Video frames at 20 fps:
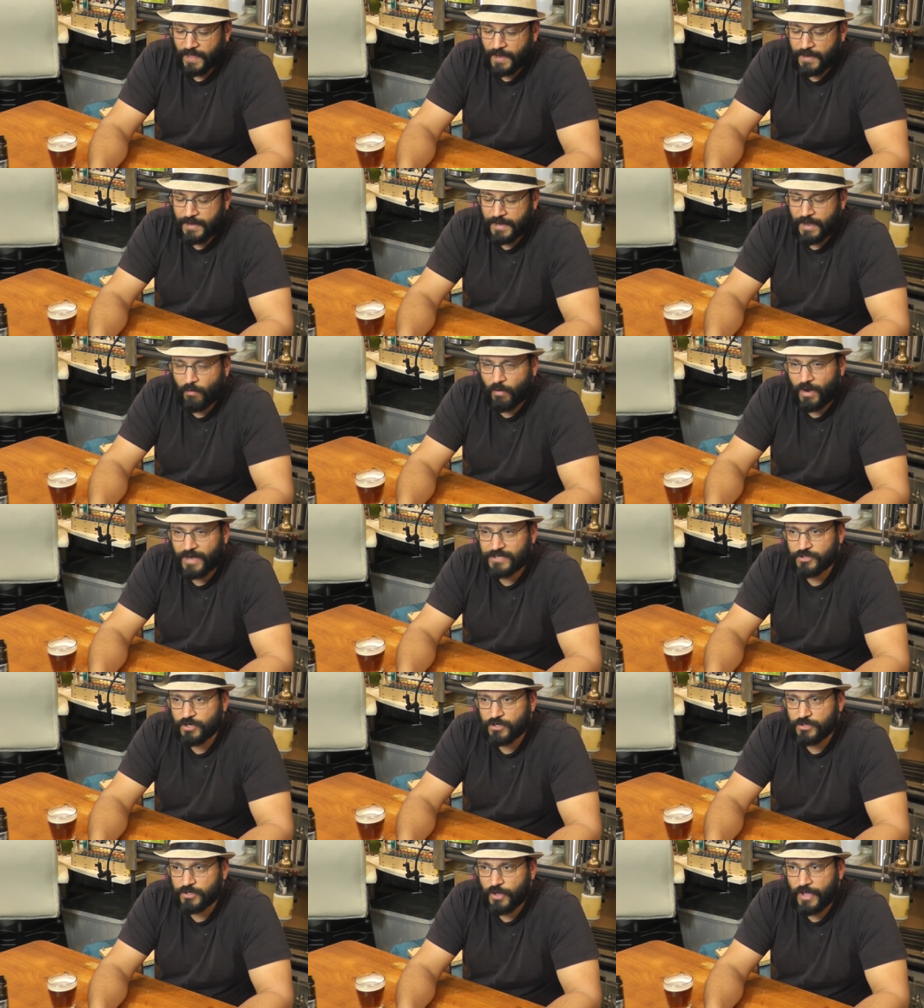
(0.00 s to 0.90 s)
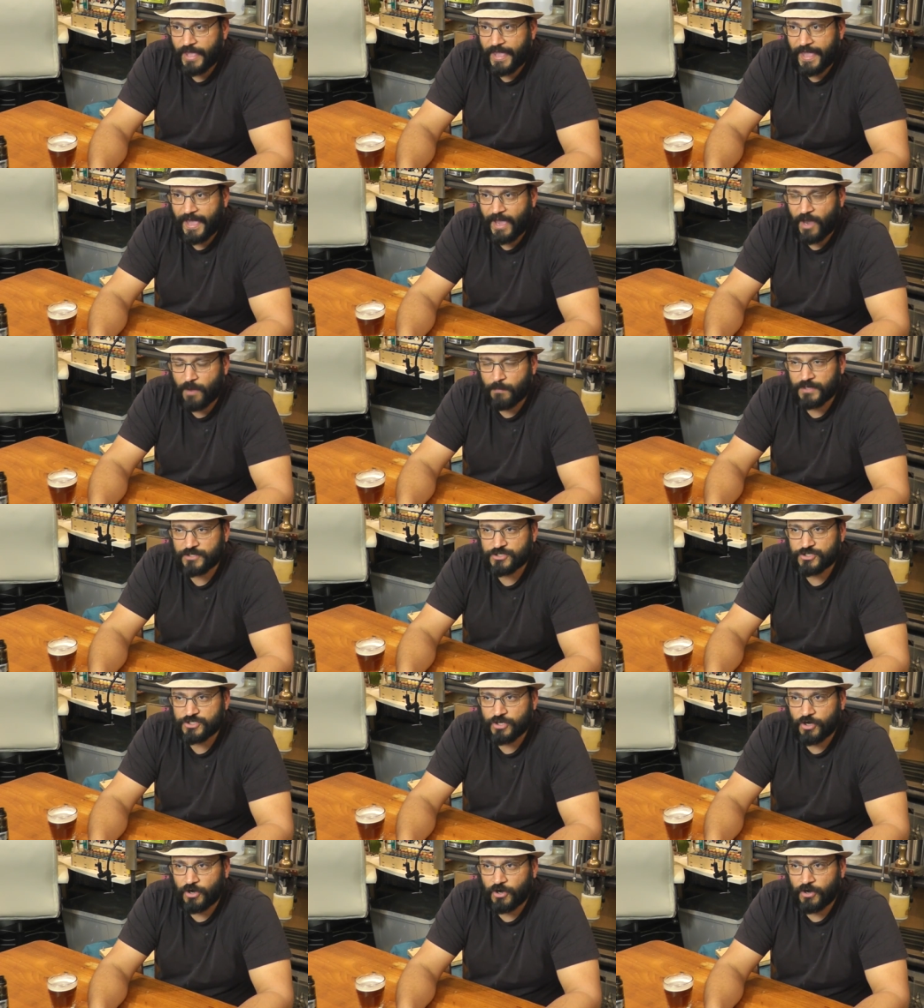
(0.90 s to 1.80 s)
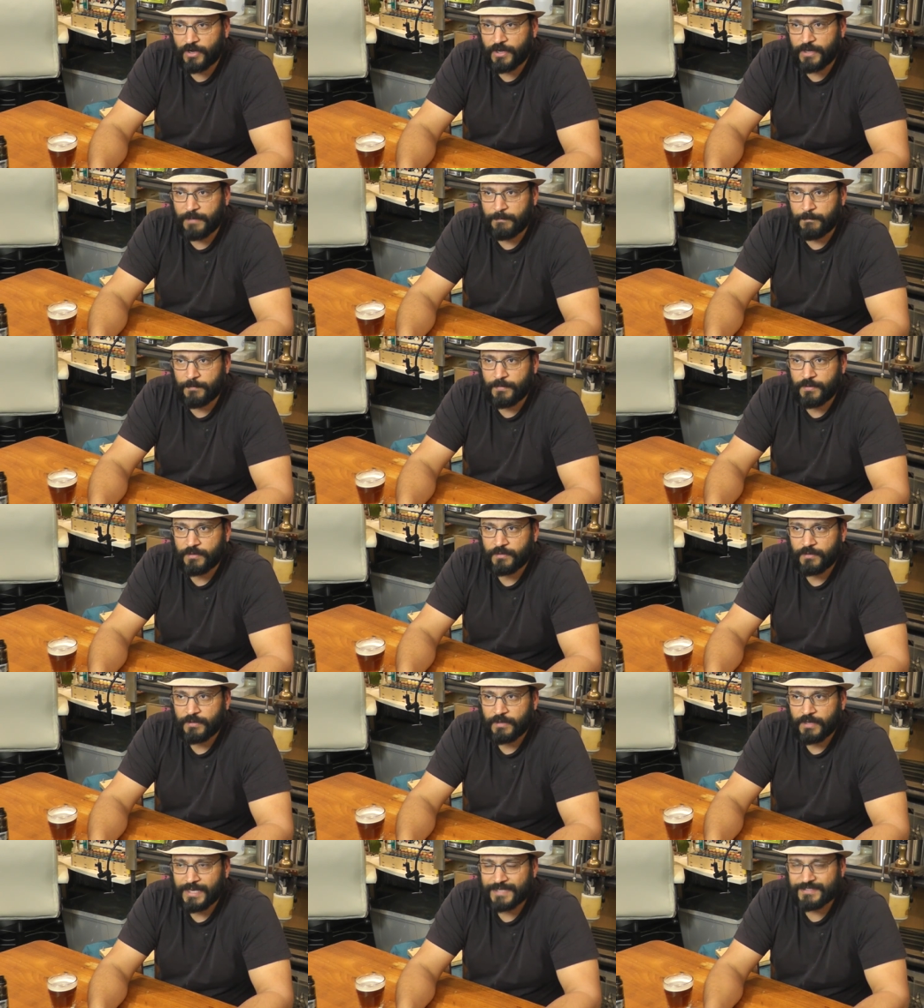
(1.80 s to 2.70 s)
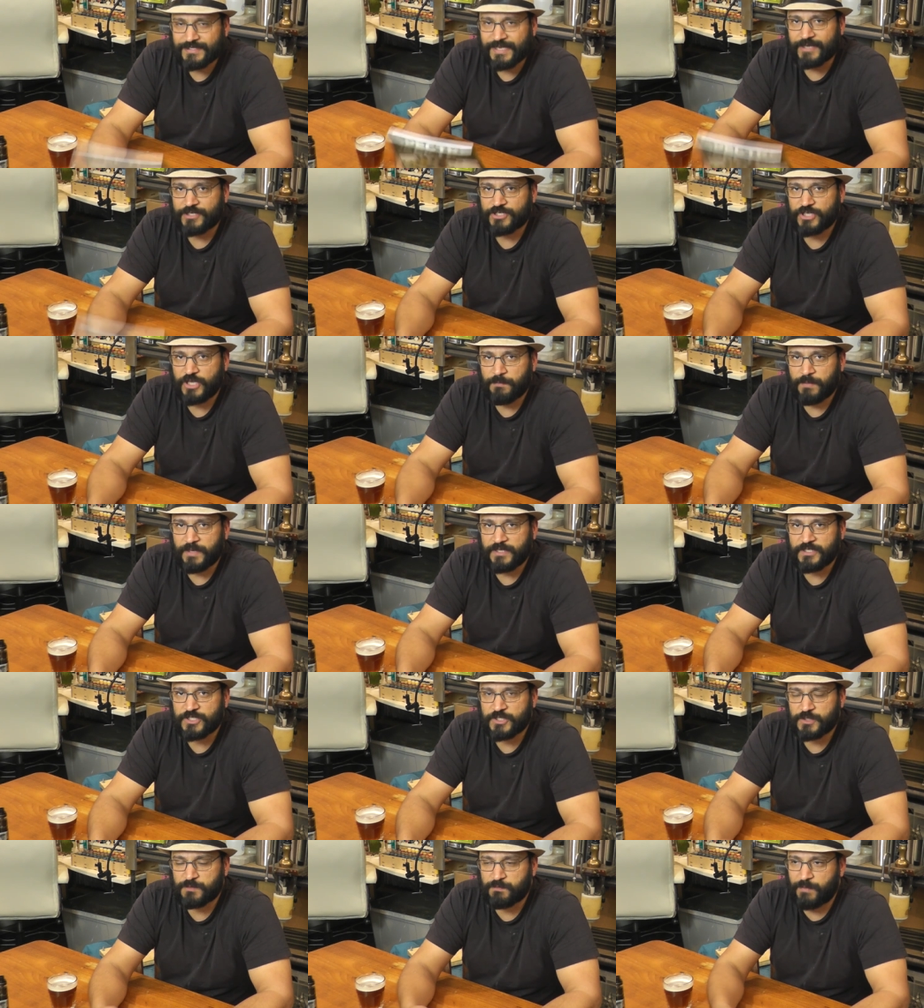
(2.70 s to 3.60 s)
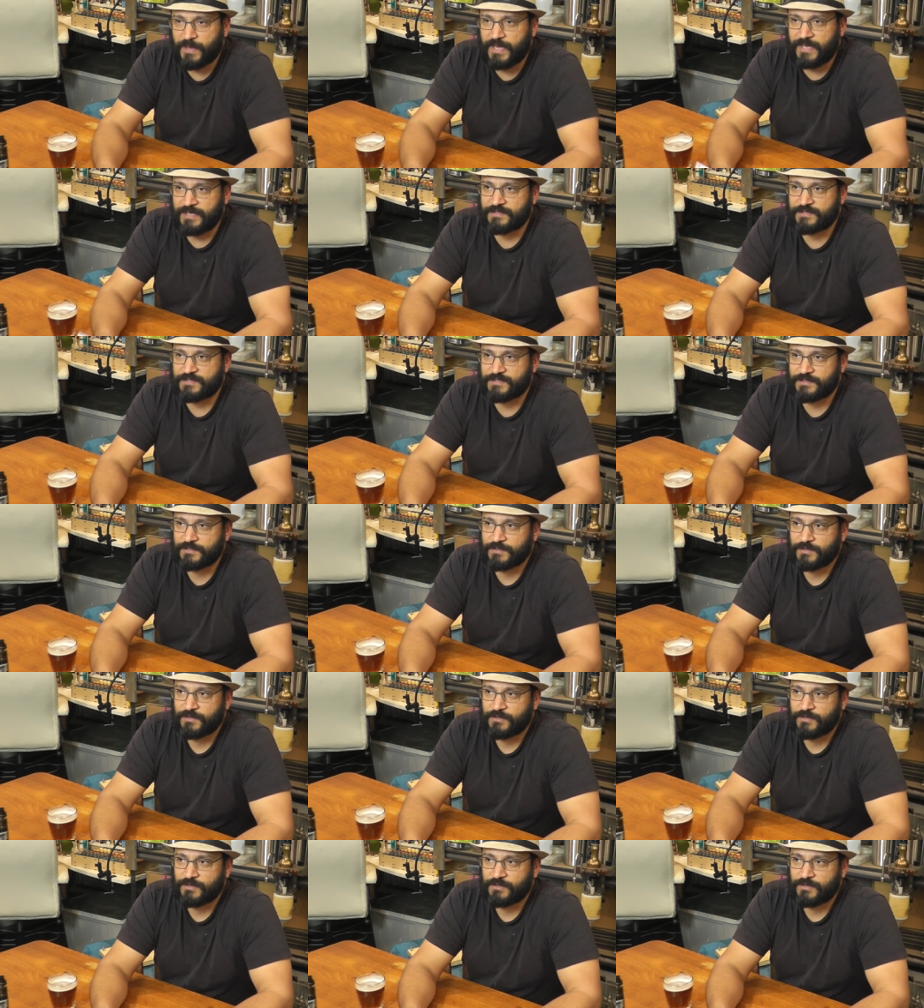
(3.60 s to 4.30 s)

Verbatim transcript: And now, I don't know how much time has actually been spent